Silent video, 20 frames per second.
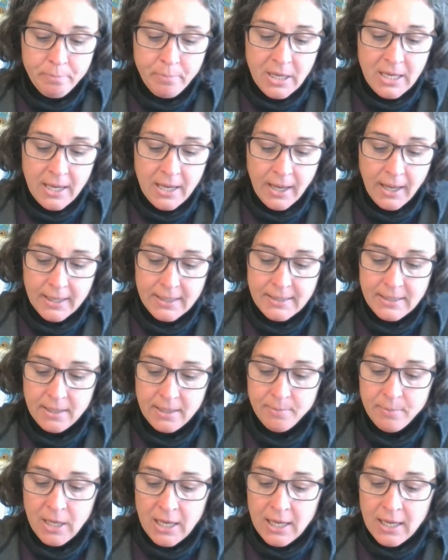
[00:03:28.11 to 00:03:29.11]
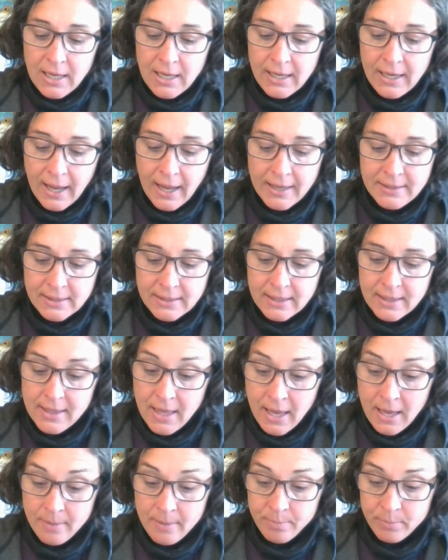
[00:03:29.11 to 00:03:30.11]
behind him and asked
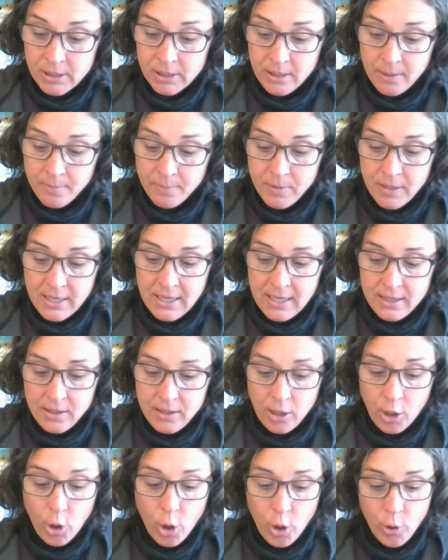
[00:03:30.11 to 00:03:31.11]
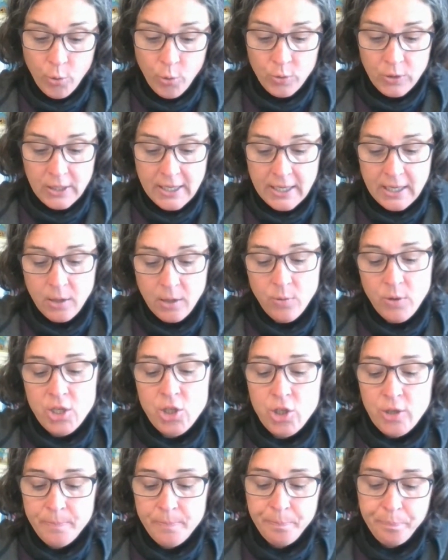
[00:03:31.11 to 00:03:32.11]
them something in their own
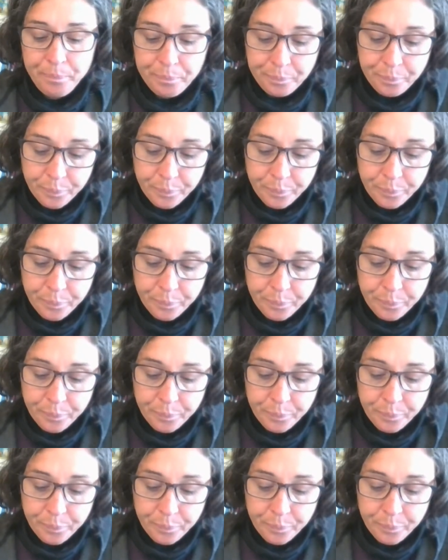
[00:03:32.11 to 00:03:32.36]
language.